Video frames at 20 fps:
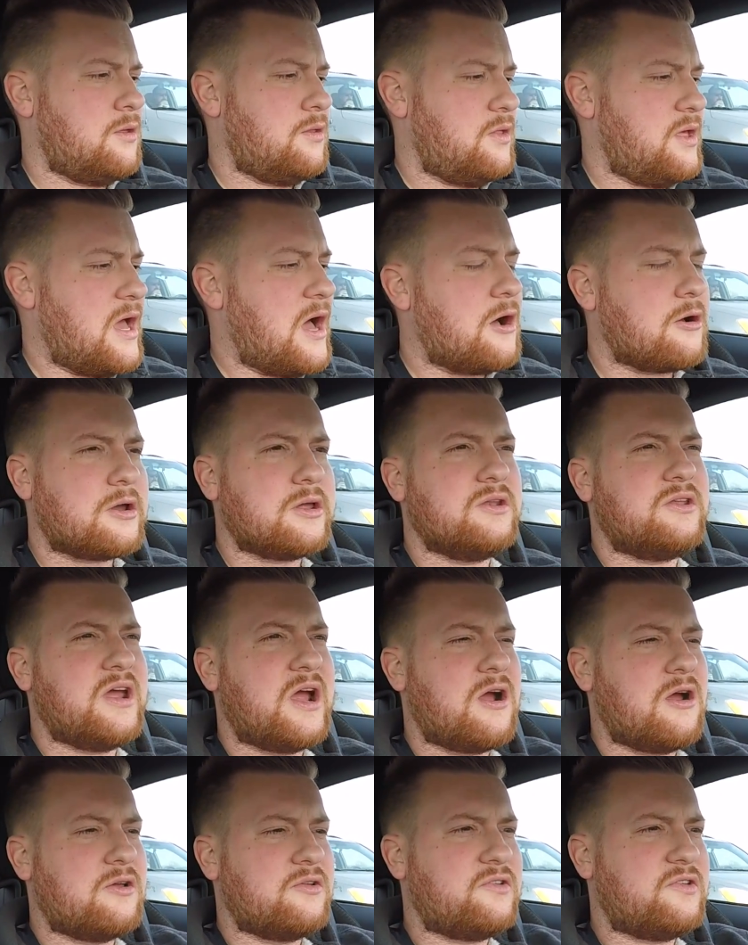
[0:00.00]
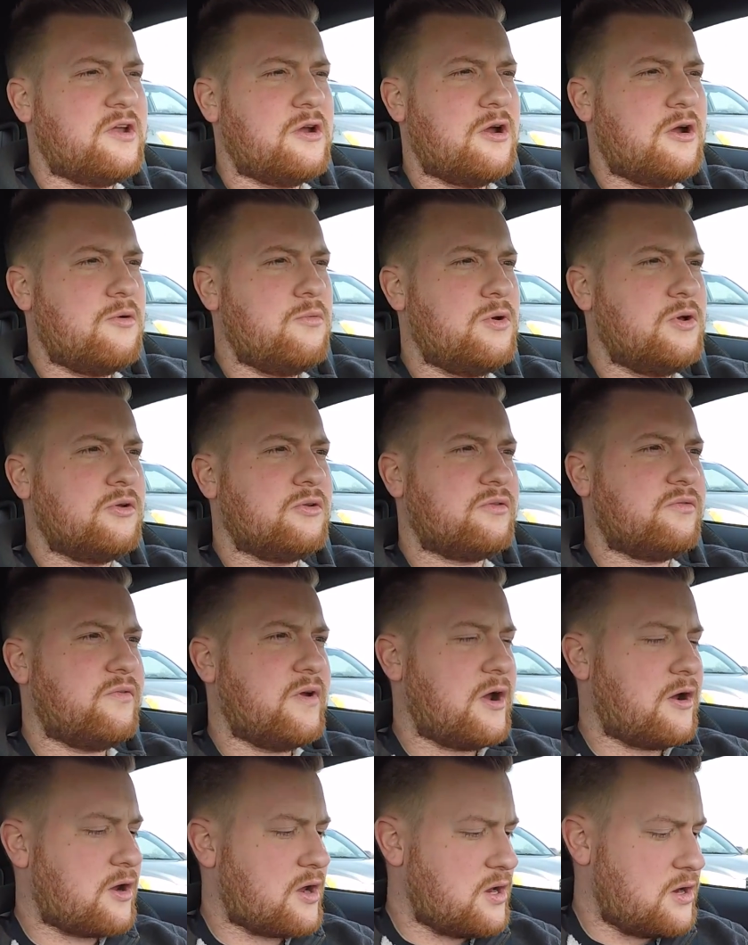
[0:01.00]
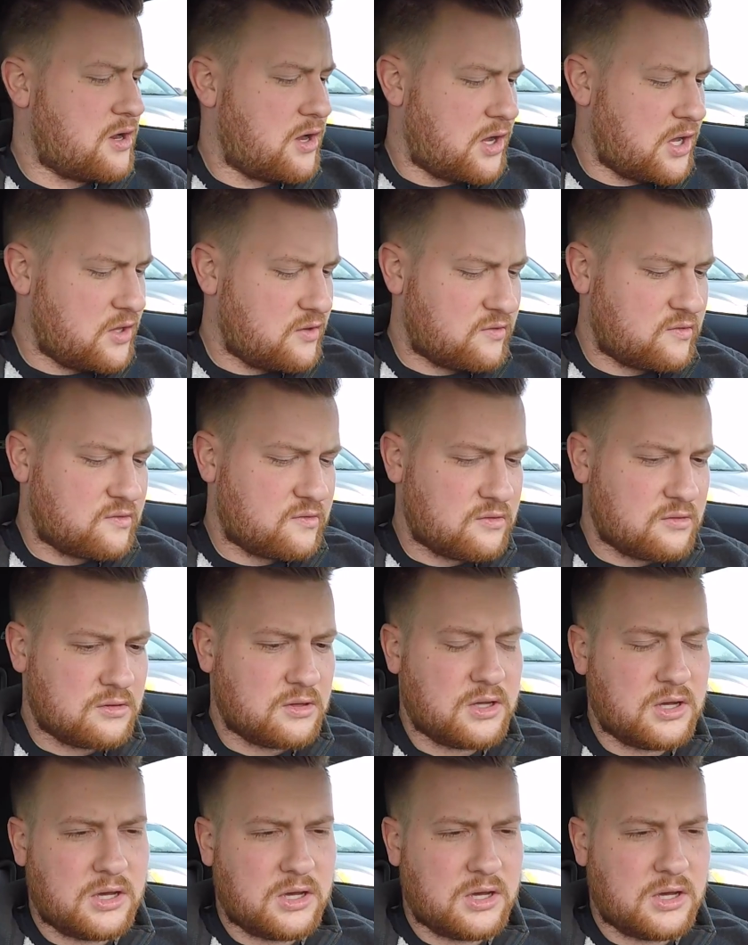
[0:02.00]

The Alcantara steering wheel is very nice.